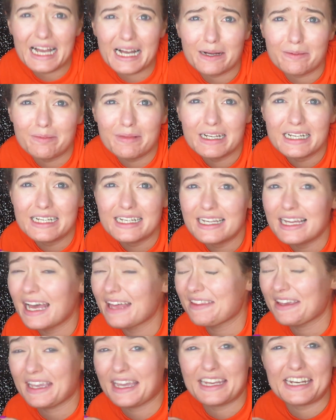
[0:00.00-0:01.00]
I
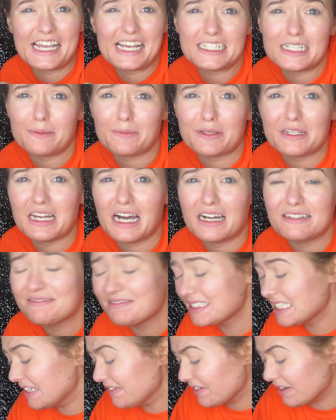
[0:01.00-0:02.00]
think I'd end up with
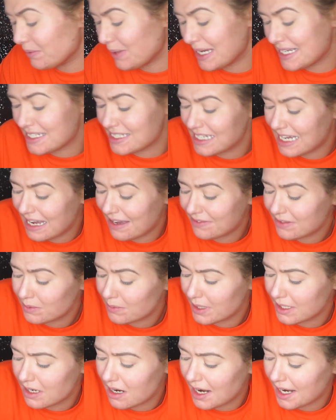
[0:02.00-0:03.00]
nothing if I washed it after
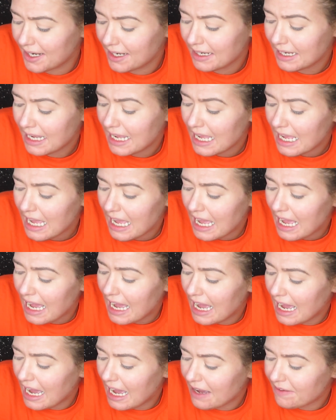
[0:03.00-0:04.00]
1 hour.
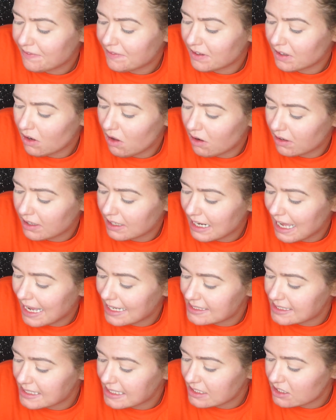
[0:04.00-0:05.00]
For longer
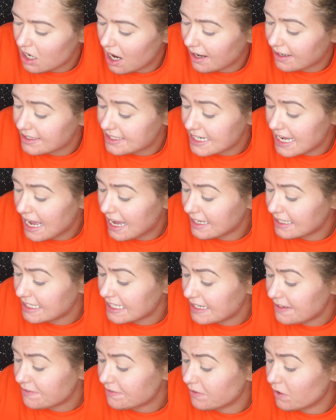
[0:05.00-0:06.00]
lasting darker tan,
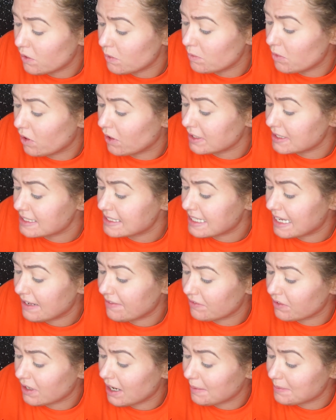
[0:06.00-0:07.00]
leave foam on
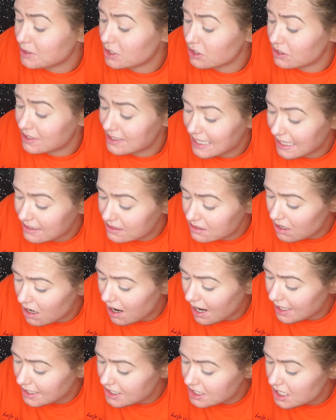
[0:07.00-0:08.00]
skin for up to 6
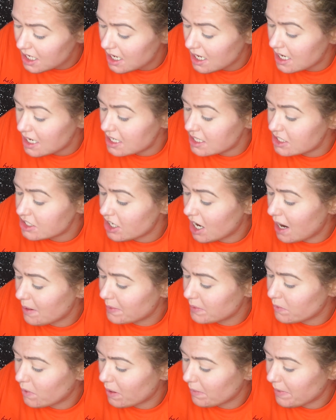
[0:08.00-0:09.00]
hours. Shower
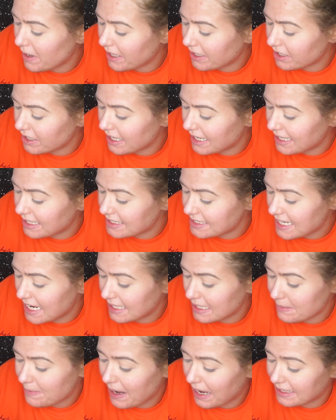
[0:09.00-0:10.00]
with warm water and
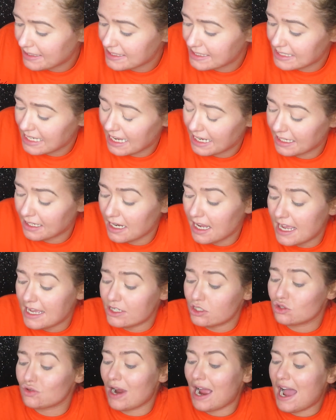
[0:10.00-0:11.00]
gently pat skin.
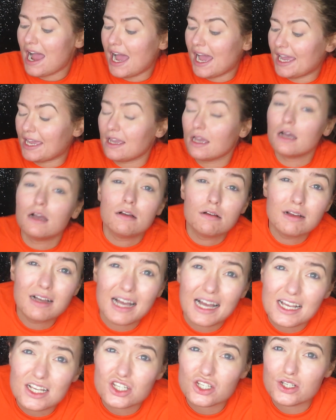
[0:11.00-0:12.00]
Dry,
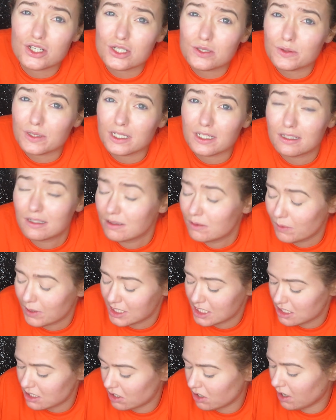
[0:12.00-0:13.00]
as usual,
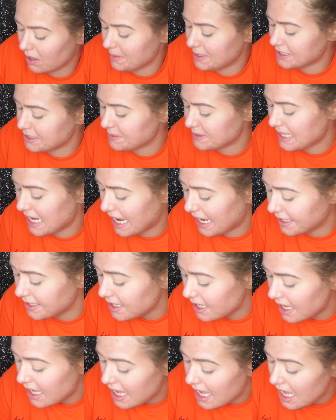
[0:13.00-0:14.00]
what do you normally do with tan?